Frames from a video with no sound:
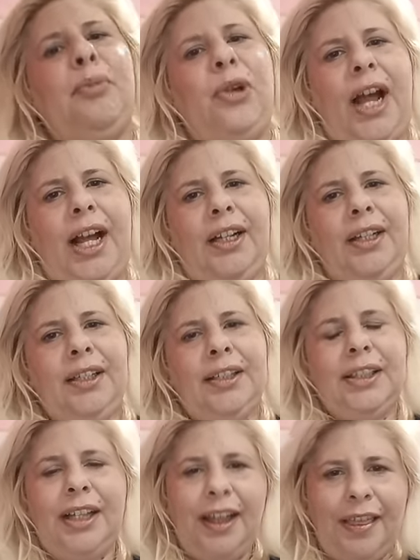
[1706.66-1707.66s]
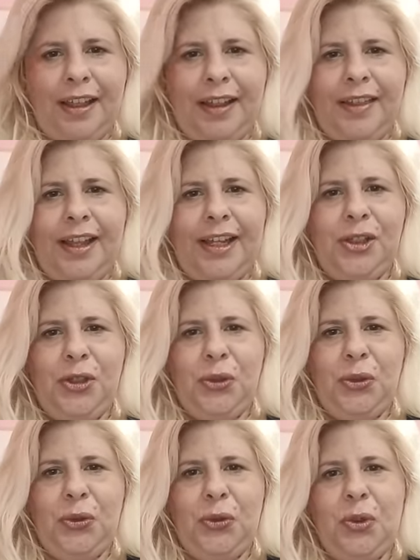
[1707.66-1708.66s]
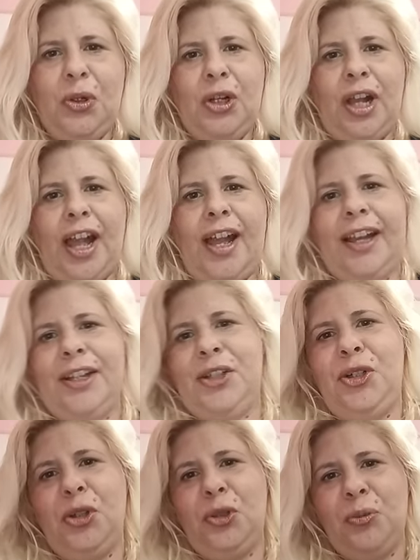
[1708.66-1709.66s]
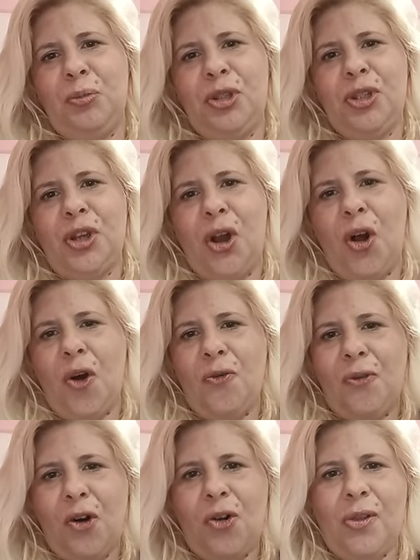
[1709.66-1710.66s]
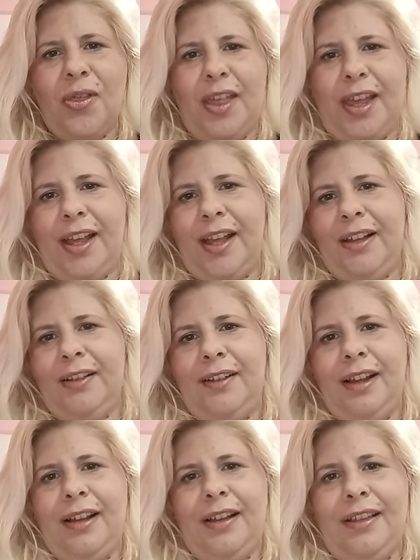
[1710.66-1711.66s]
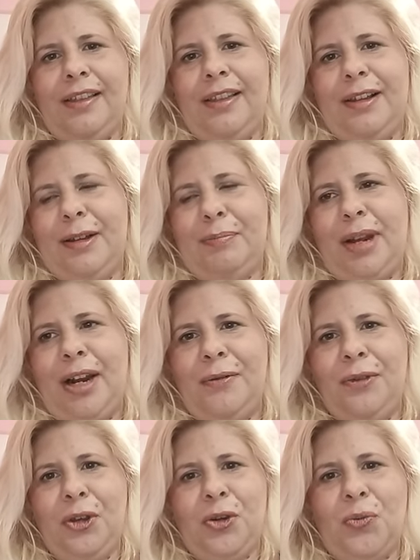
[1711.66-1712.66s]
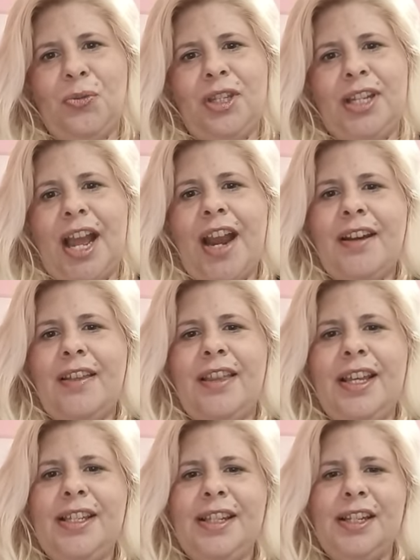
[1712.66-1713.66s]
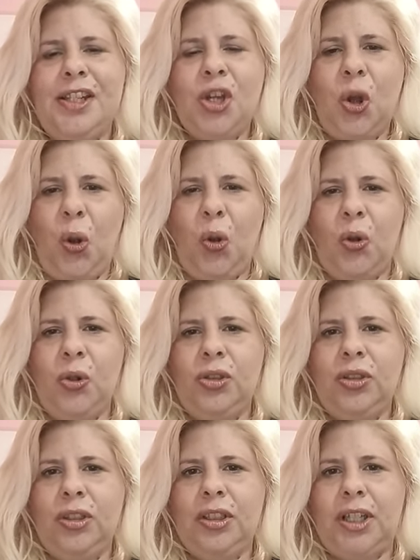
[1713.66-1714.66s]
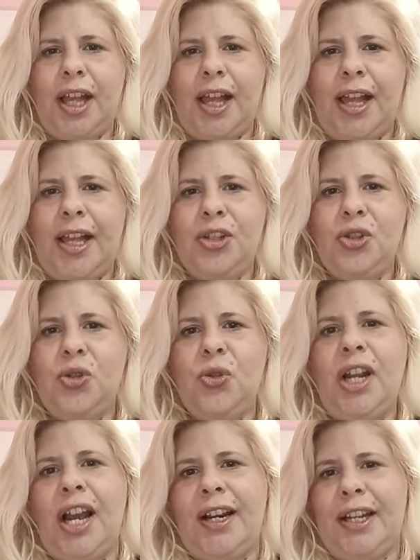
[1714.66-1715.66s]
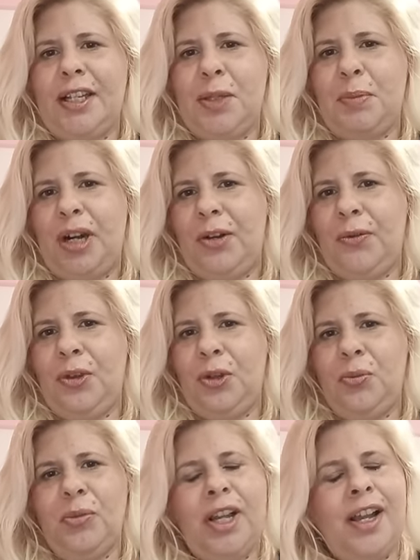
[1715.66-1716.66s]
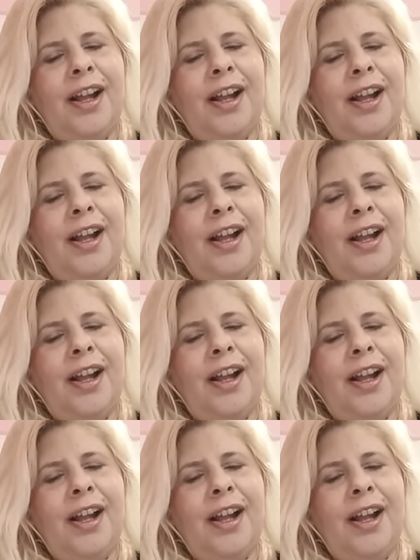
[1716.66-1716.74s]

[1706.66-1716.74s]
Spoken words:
brand that they do dupes of all the perfumes, and this is called Giuliana's Perfume.